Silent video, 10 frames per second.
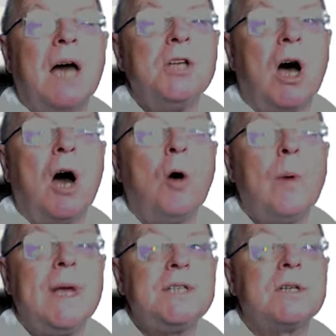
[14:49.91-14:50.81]
not
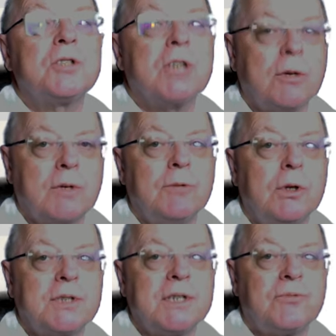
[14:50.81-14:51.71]
always totally
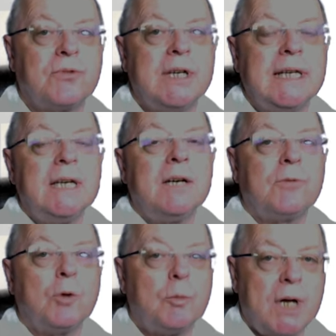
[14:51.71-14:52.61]
royalty-free
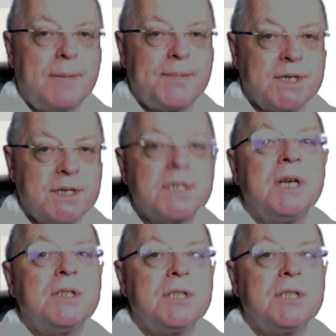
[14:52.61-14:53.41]
for all purposes.